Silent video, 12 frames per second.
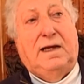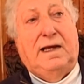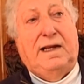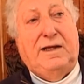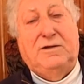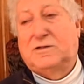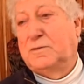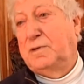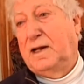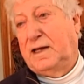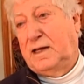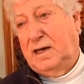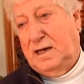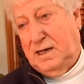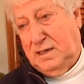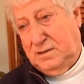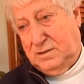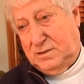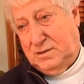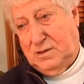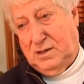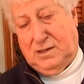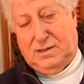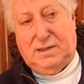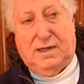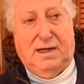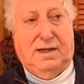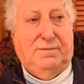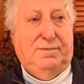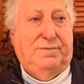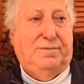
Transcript: And they used to play cards all the time.